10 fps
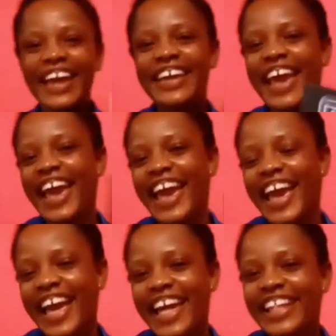
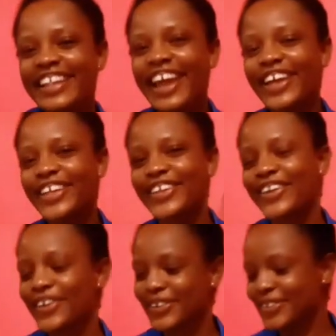Yay! Thank
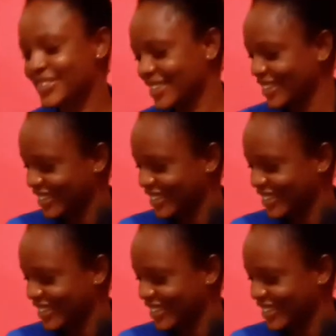you!